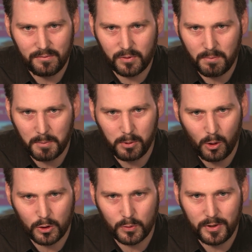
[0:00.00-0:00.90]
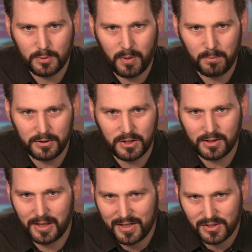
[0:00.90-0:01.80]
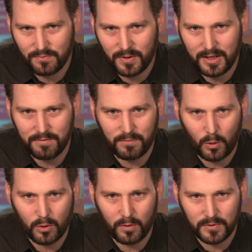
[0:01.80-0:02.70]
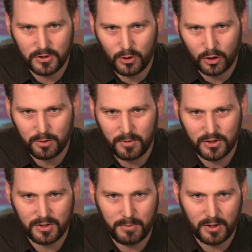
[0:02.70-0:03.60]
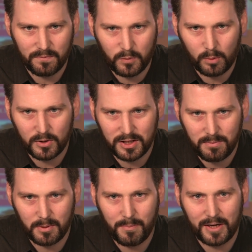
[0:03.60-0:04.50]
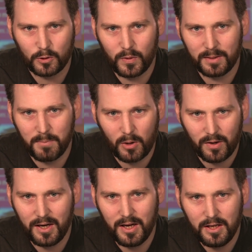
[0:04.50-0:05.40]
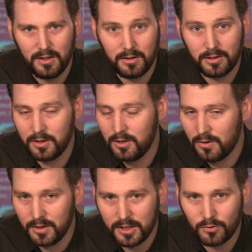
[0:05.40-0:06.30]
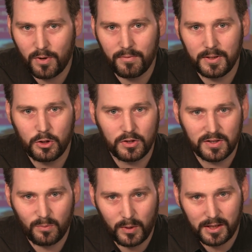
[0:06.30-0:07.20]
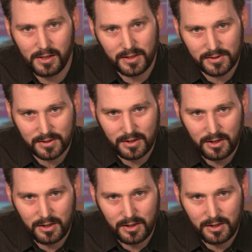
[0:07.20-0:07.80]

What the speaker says: from the blogs which published classified Foreign Office documents about the former diplomat Craig Murray to the earliest revelations of WikiLeaks.